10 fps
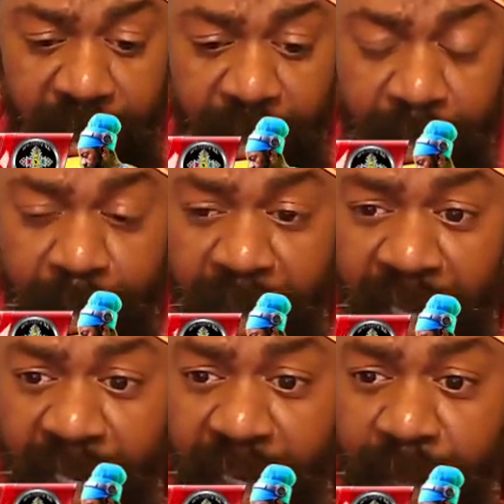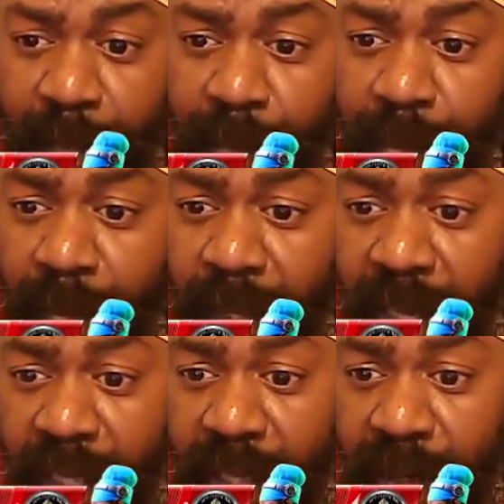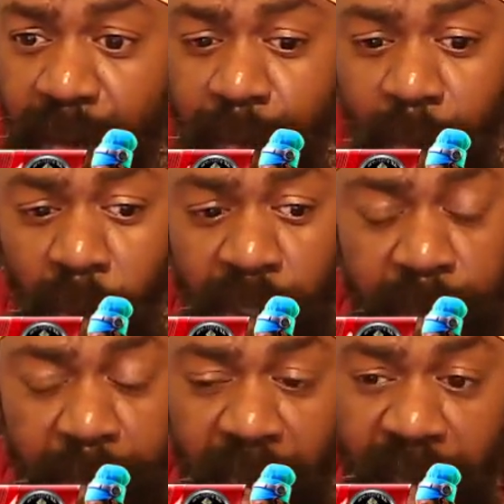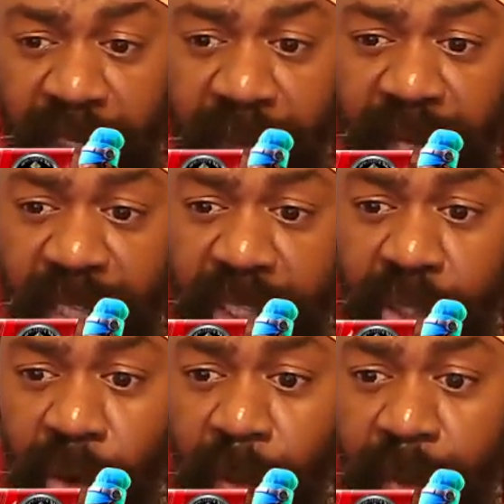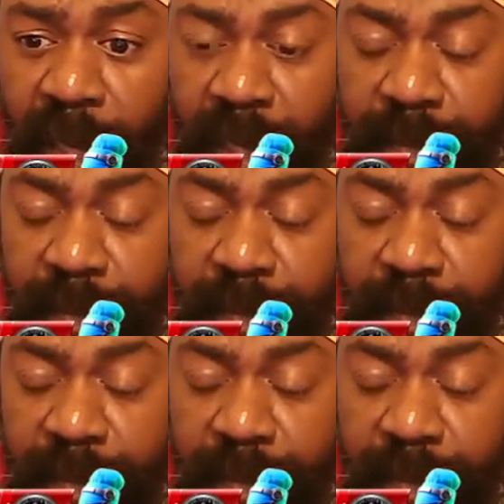been in, you know, most part of Ethiopia.